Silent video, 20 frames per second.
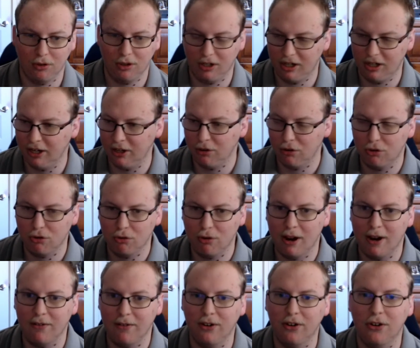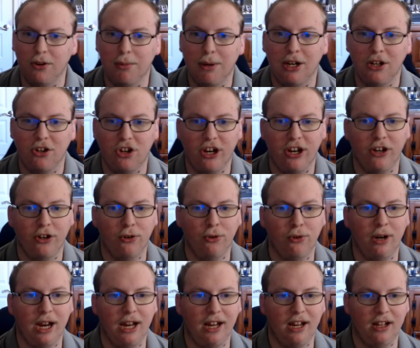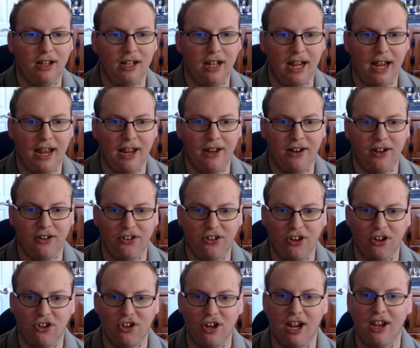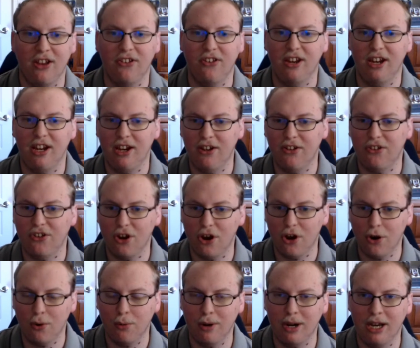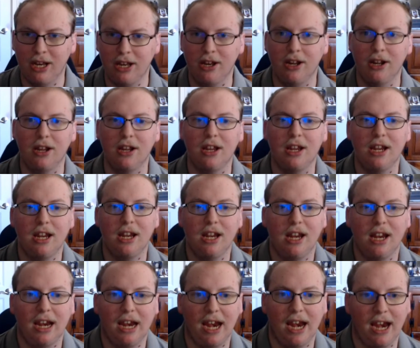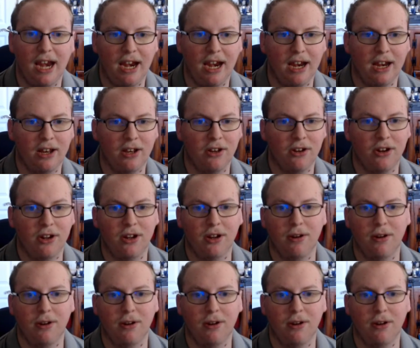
get traffic to my channel, such as It's Owen and